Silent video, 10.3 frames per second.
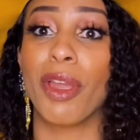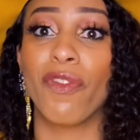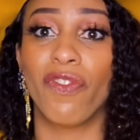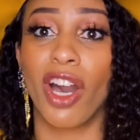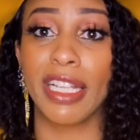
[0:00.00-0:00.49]
and
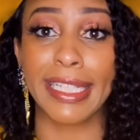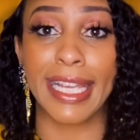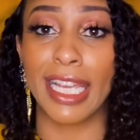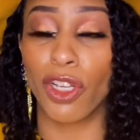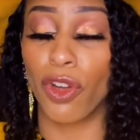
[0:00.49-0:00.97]
falling
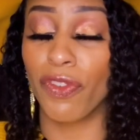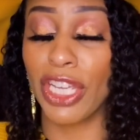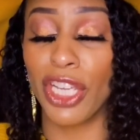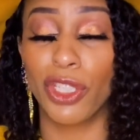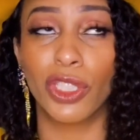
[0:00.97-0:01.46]
head over
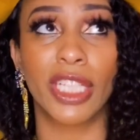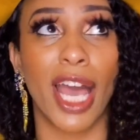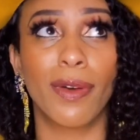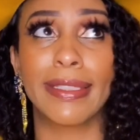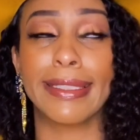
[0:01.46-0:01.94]
heels.
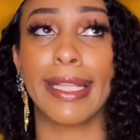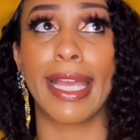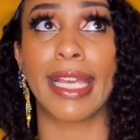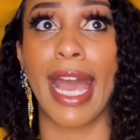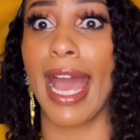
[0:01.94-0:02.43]
I was like,
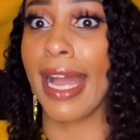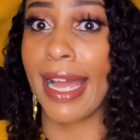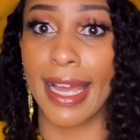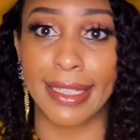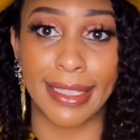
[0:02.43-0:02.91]
I
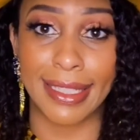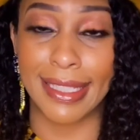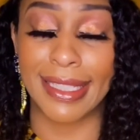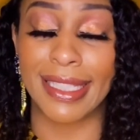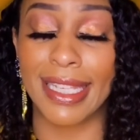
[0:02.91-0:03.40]
gotta get
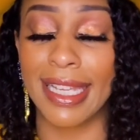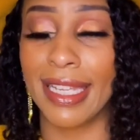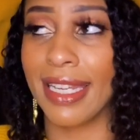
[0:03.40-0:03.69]
this scent.